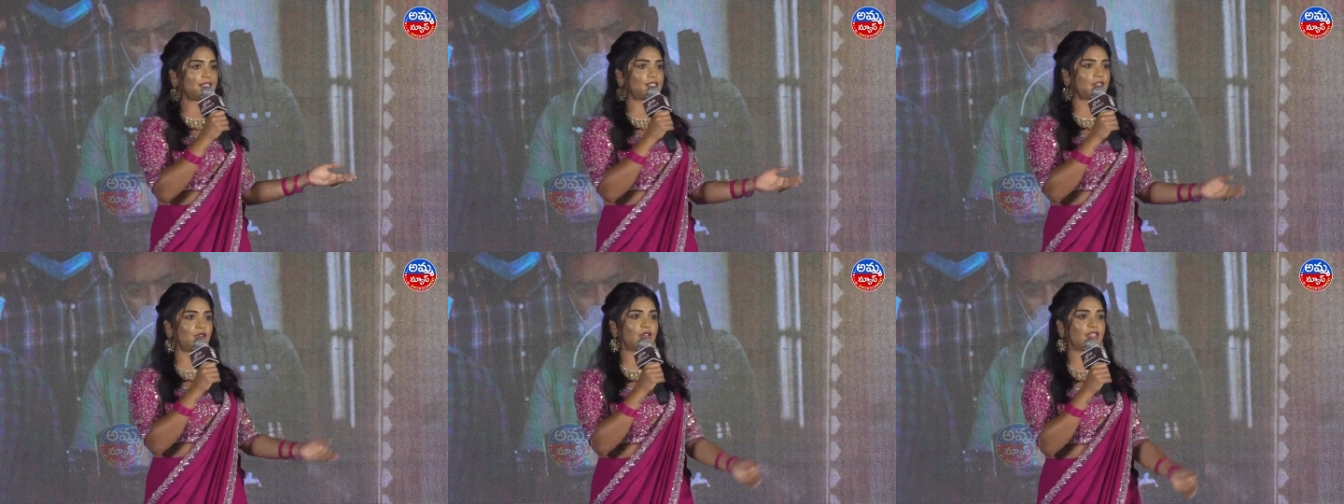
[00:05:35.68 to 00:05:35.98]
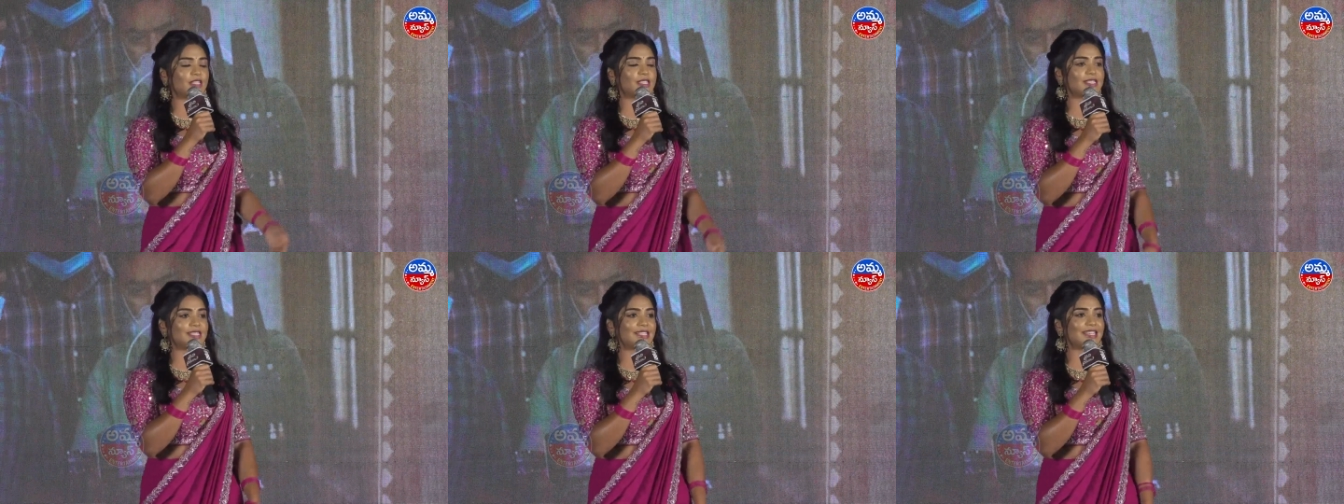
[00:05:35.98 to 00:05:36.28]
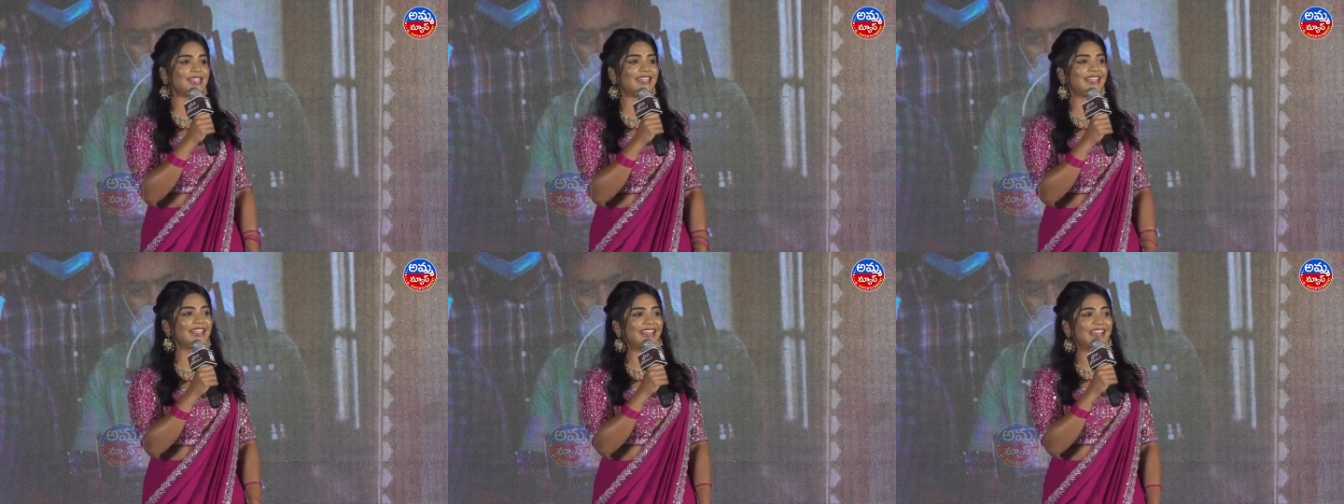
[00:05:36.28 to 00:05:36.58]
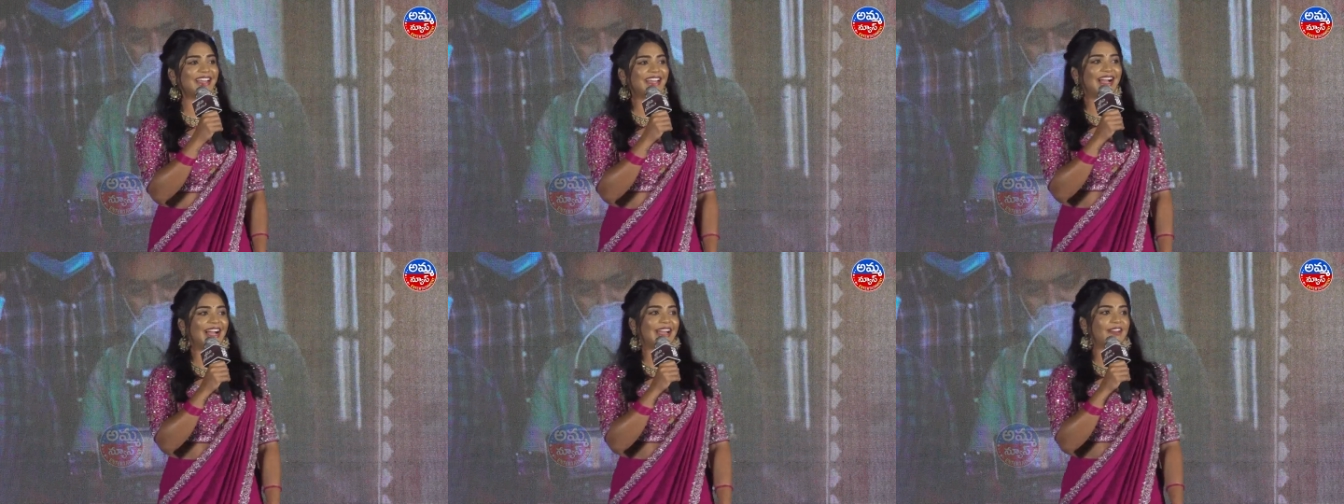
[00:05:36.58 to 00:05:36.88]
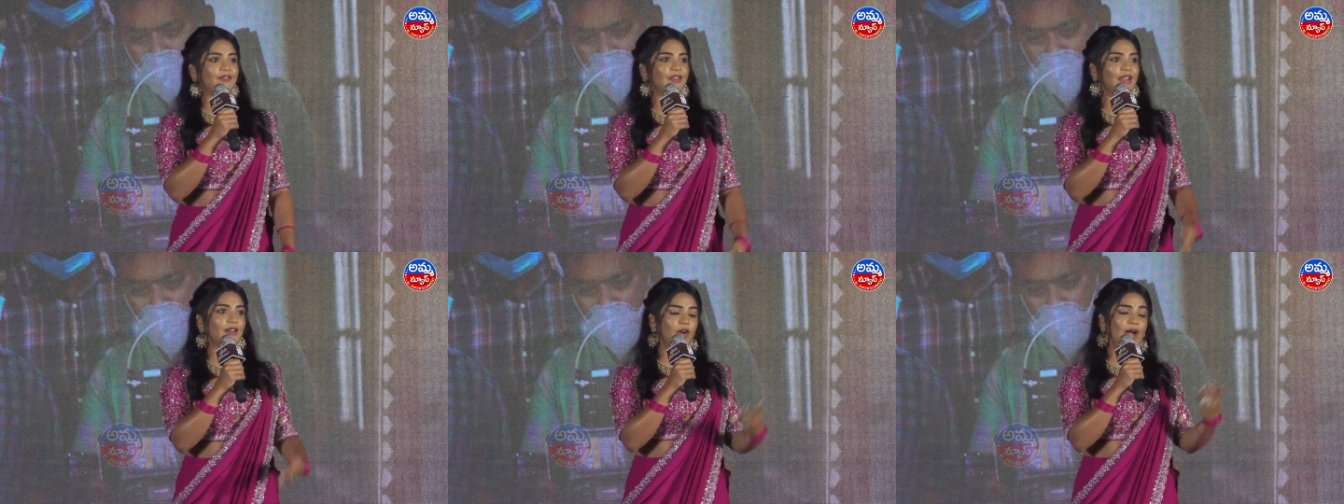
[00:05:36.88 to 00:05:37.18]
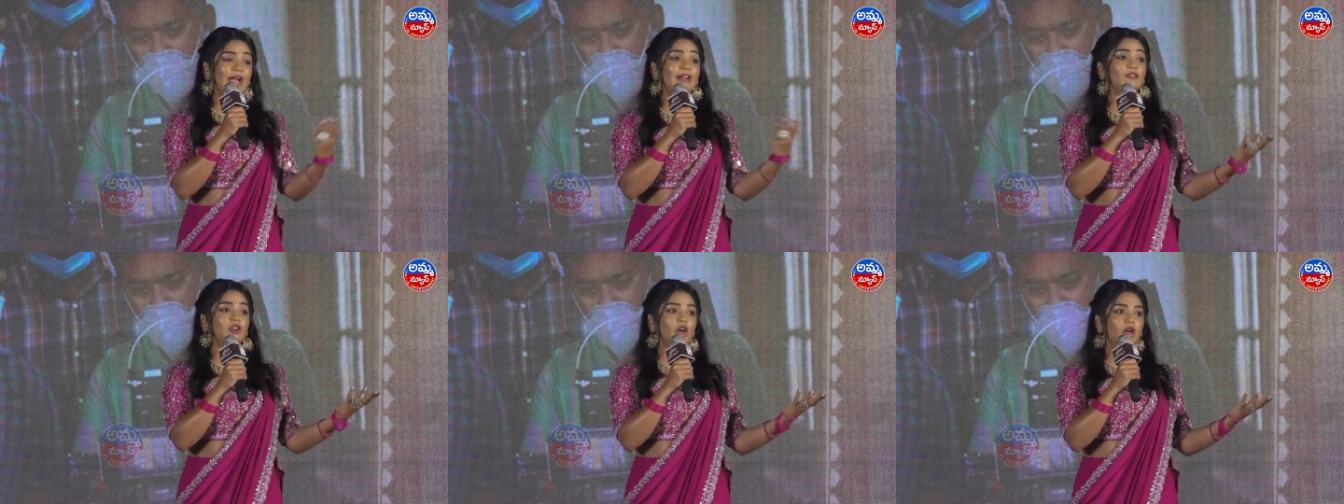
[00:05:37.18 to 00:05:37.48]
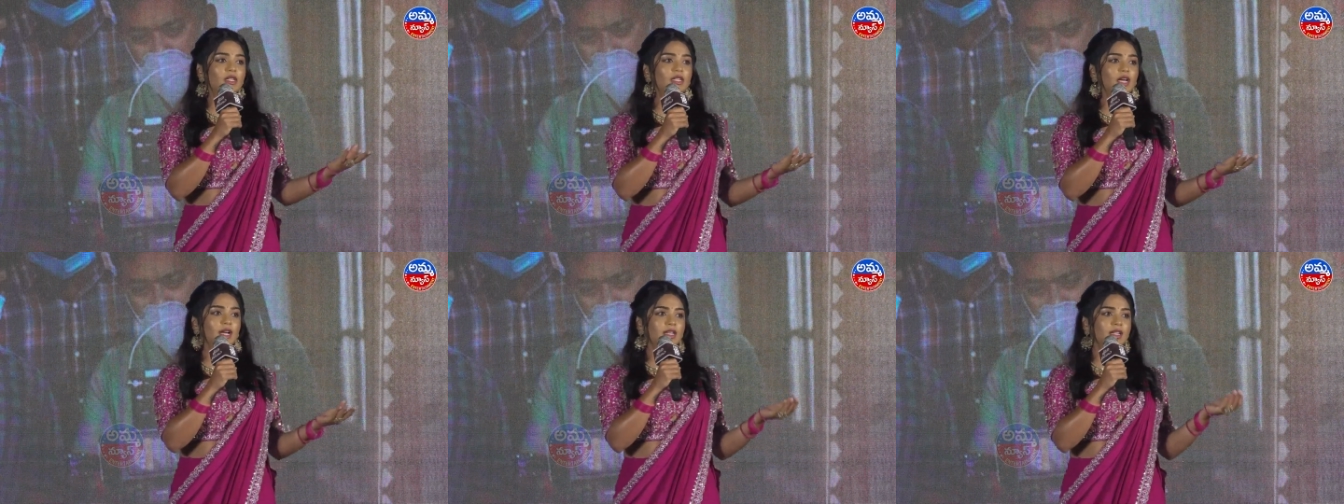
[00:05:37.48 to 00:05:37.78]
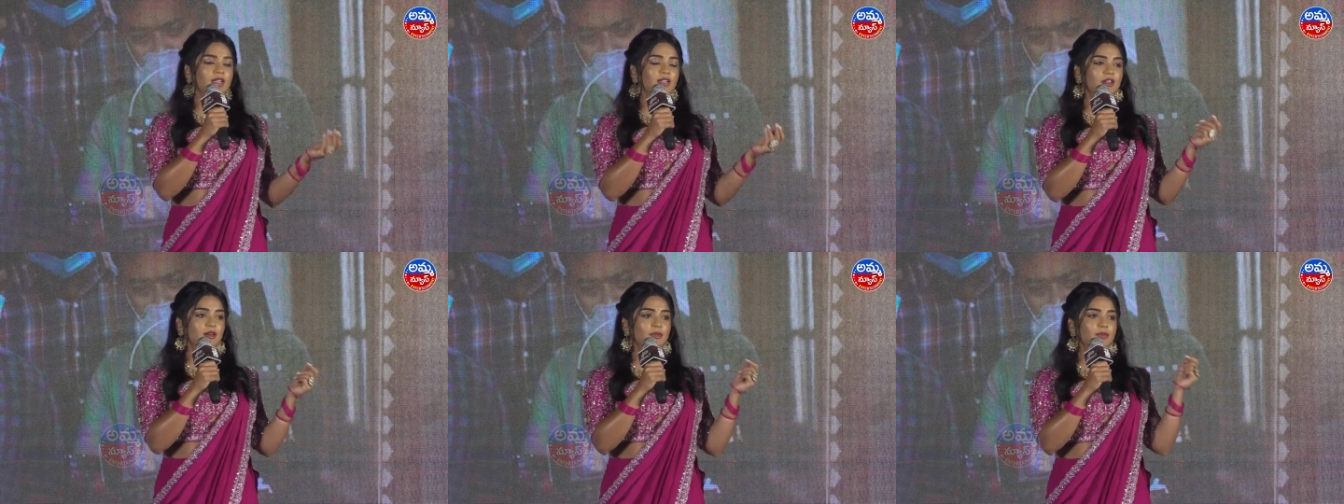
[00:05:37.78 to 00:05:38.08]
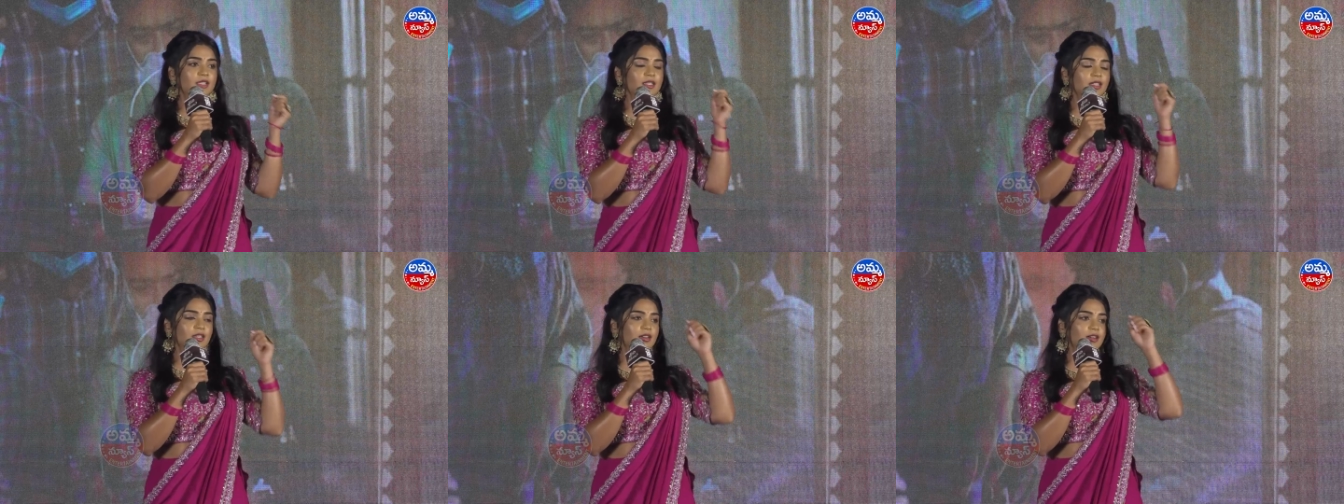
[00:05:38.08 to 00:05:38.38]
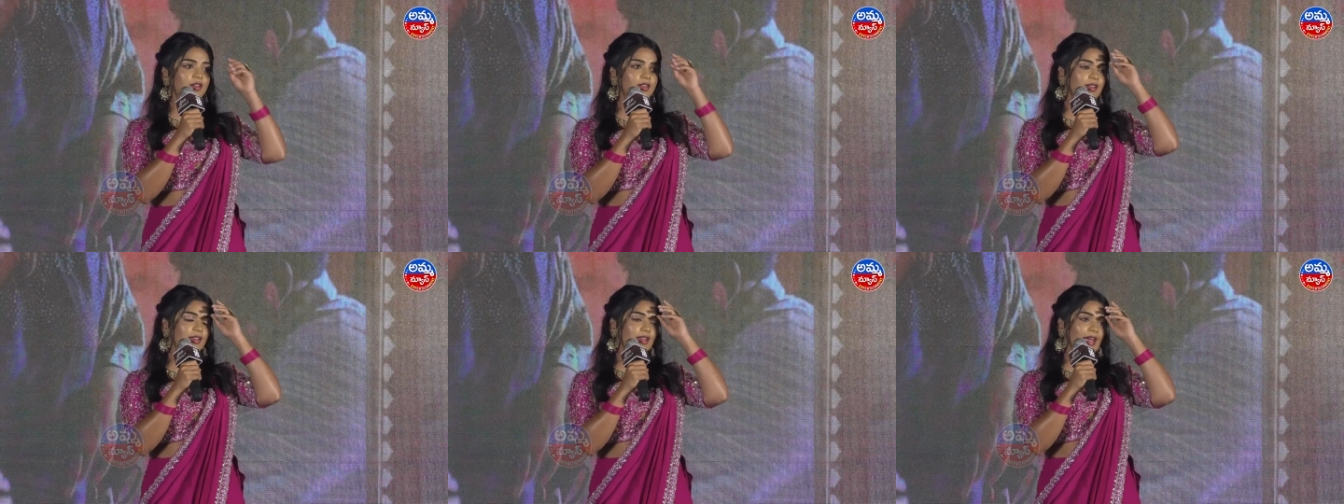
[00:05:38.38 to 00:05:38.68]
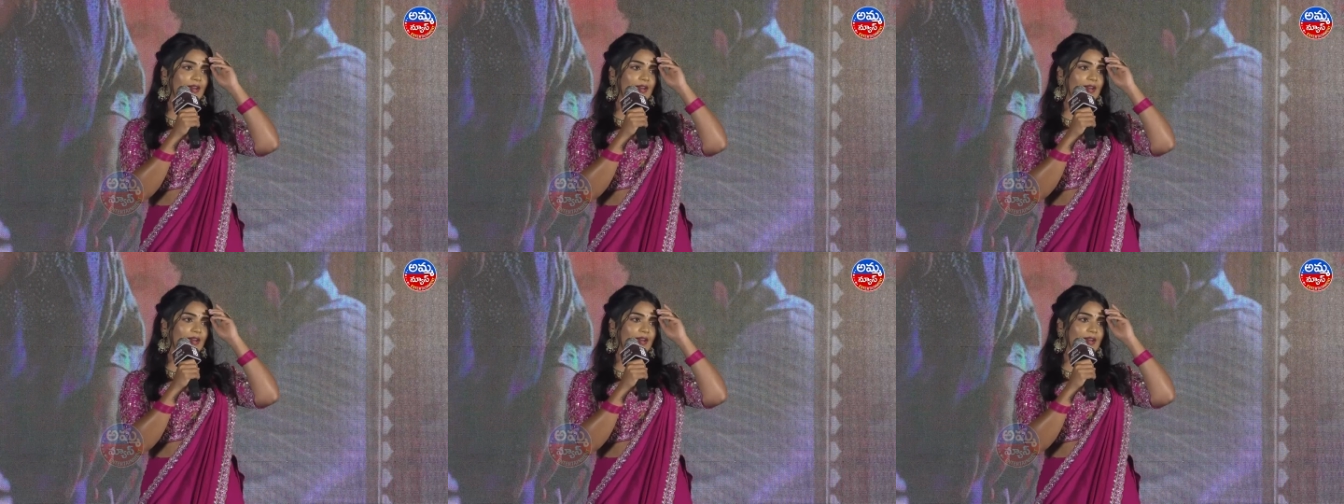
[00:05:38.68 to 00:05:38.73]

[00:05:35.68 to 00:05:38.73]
as you can see. I've never I've not done an urban girl.